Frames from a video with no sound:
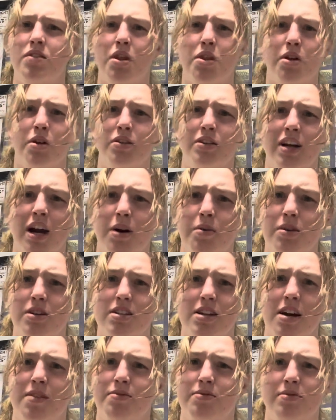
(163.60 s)
the third guy was,
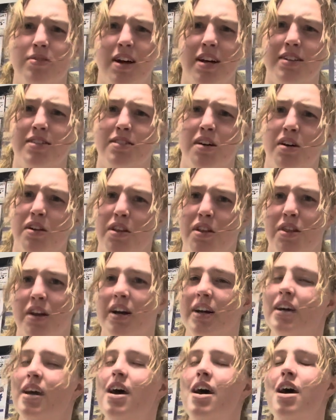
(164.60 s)
I, I saw the
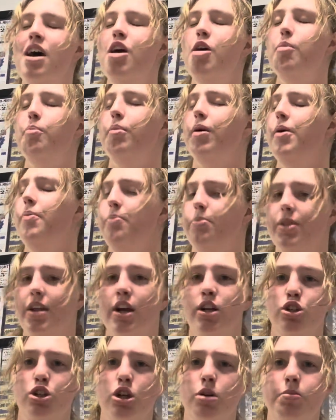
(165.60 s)
thing but
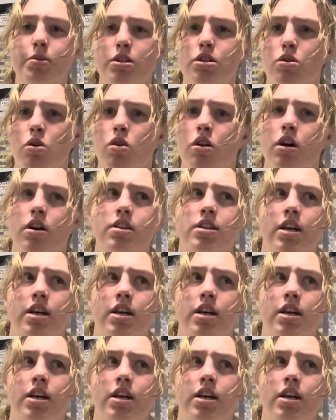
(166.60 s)
it should be Stolarz.